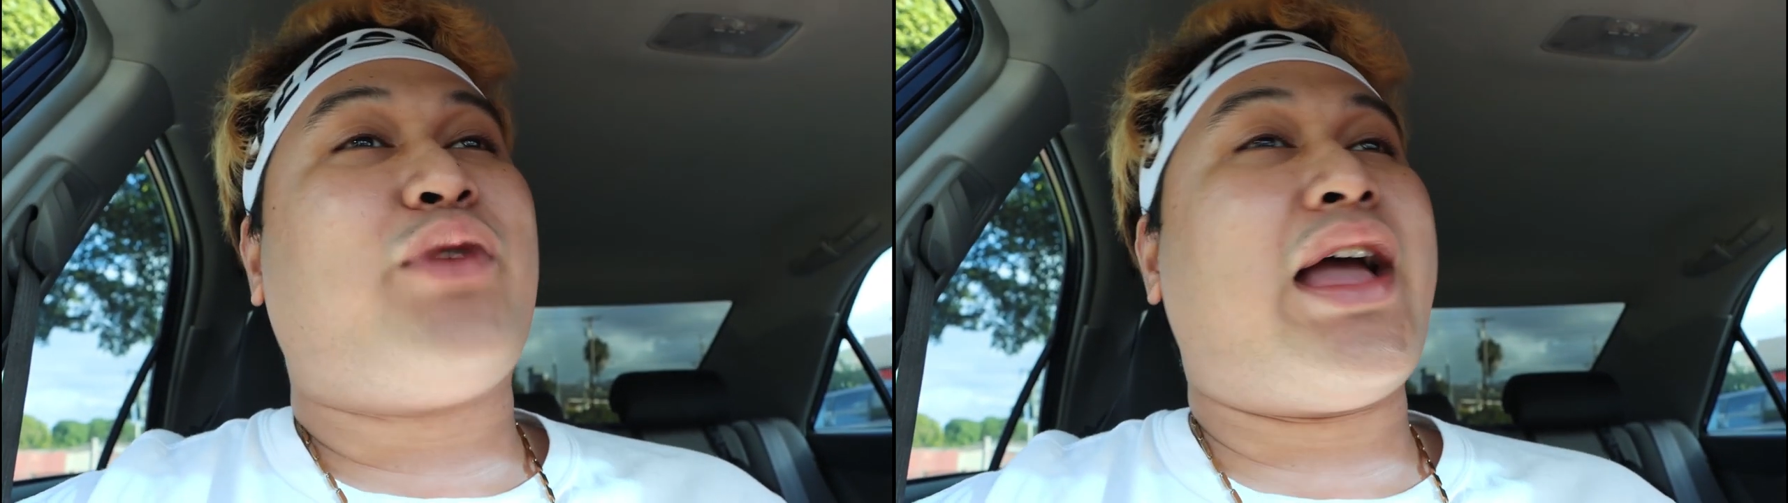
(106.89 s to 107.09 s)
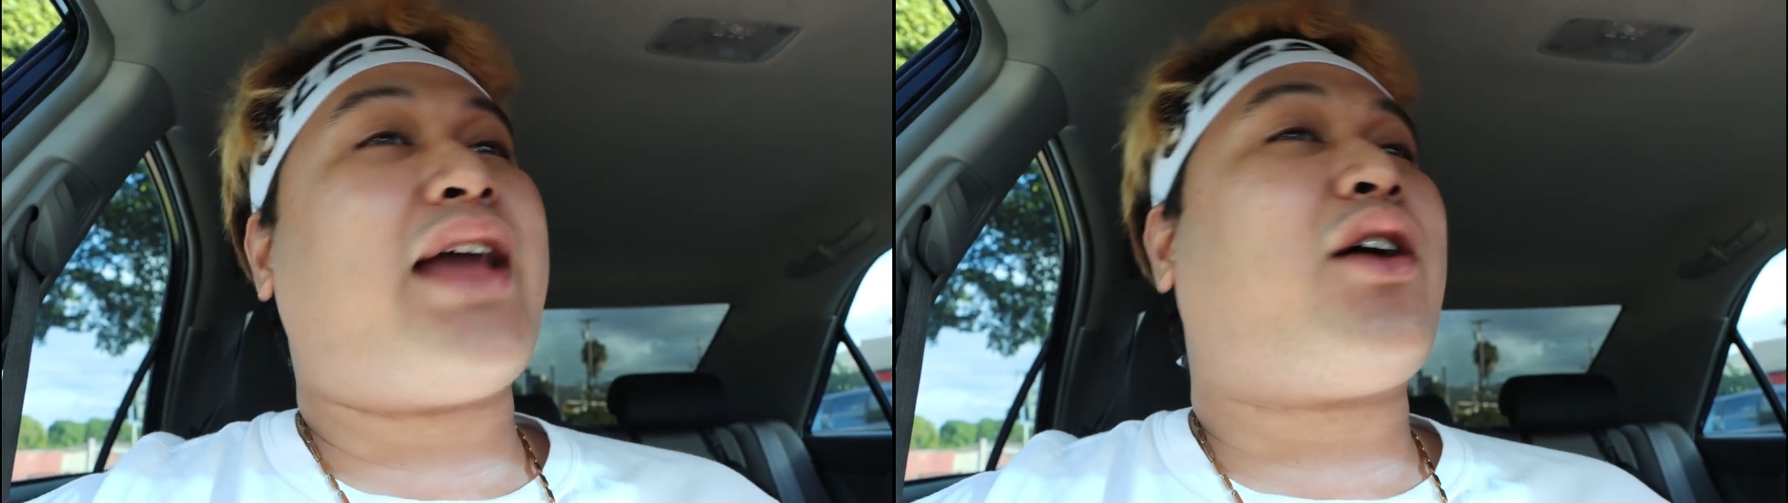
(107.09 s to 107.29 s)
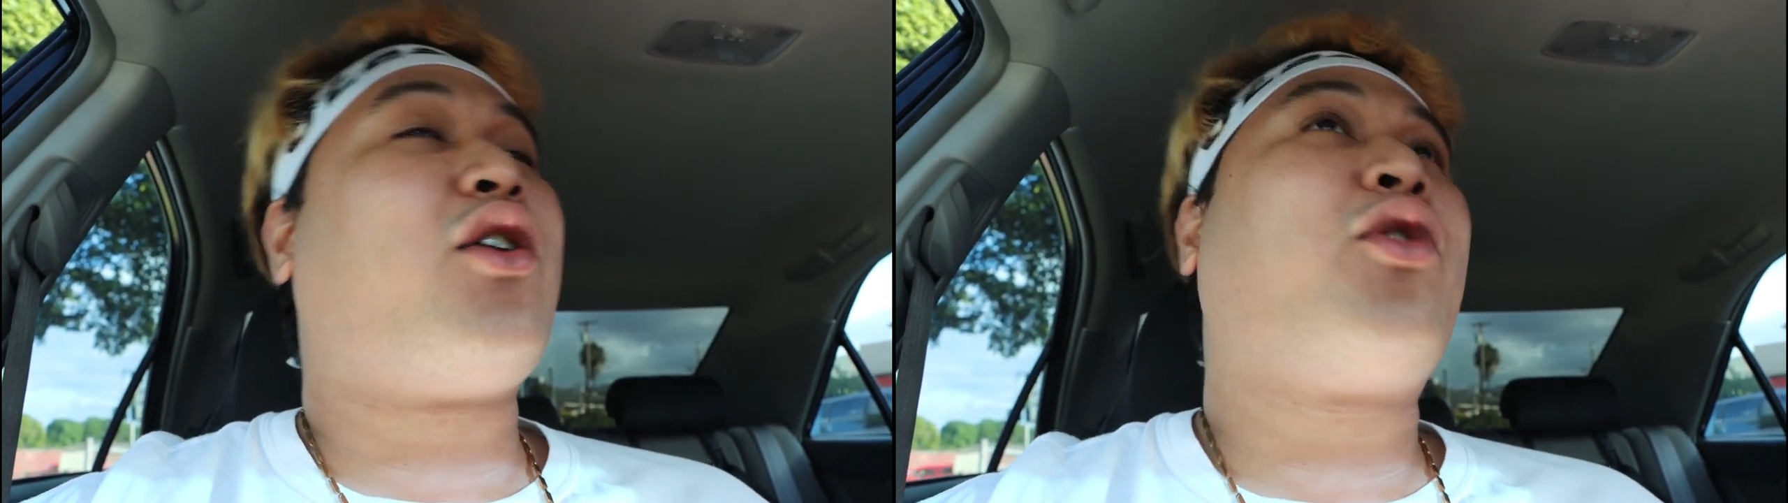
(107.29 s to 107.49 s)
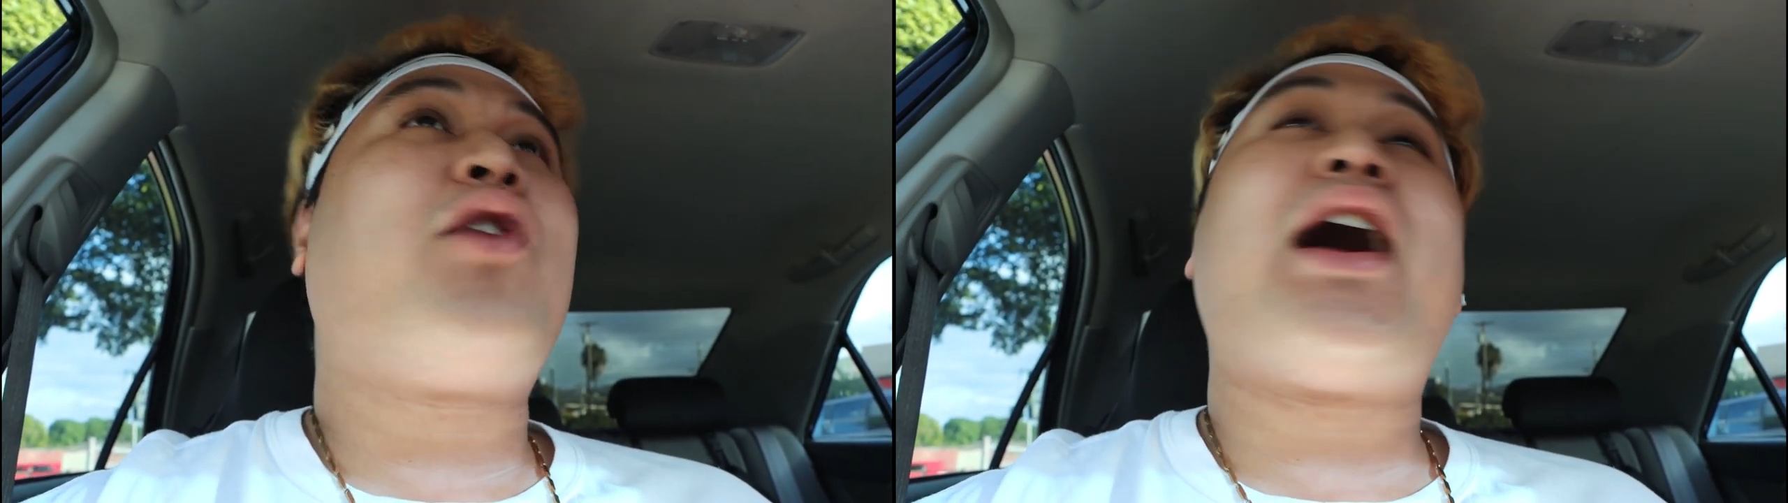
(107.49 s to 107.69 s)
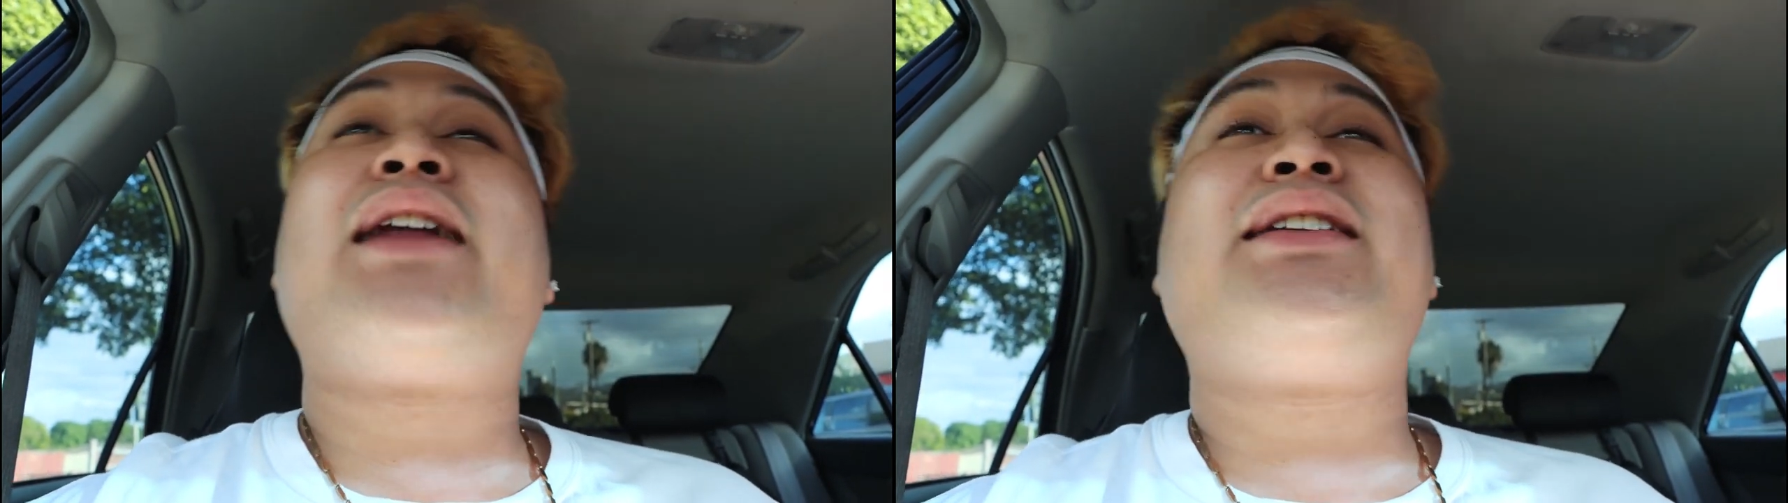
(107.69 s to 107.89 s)
We had a
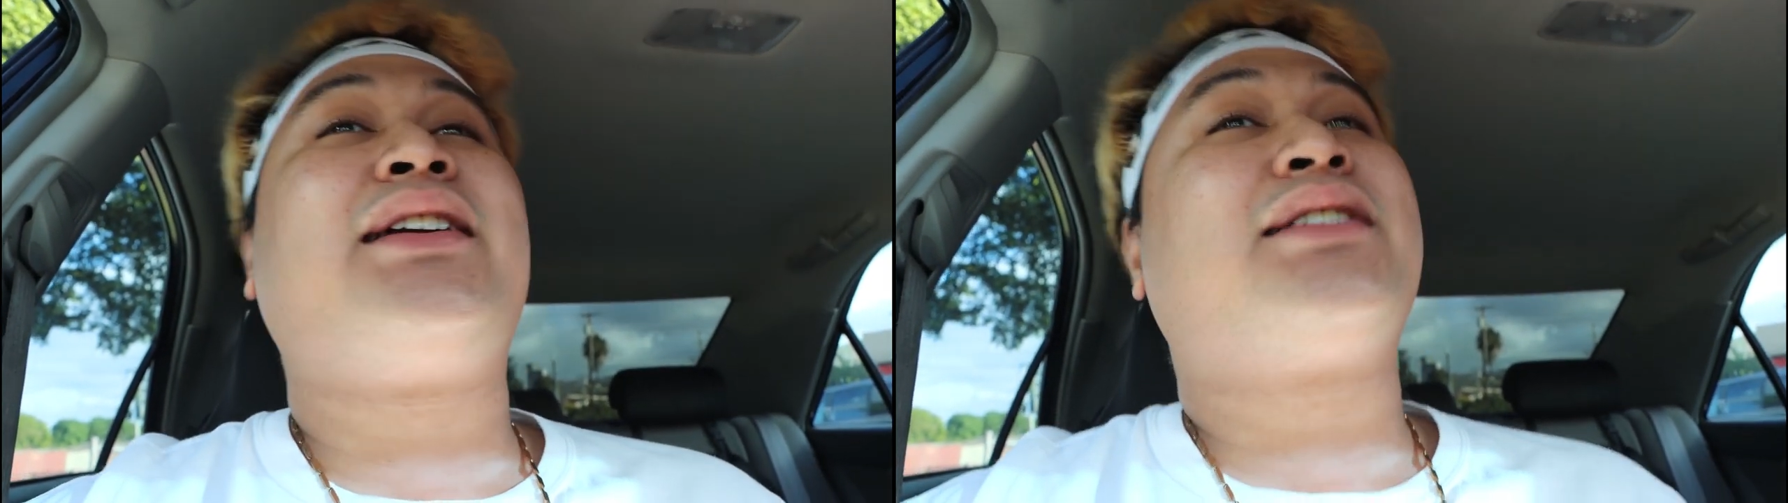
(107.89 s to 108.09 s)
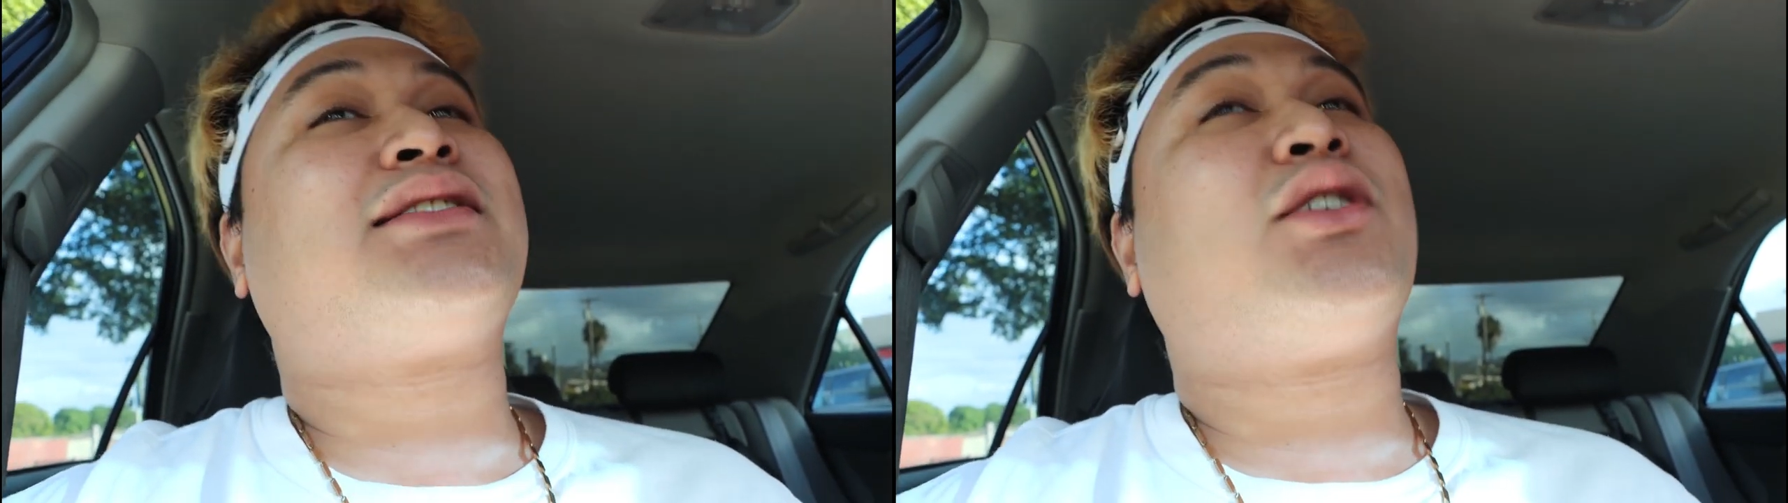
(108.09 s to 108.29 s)
whole ideas,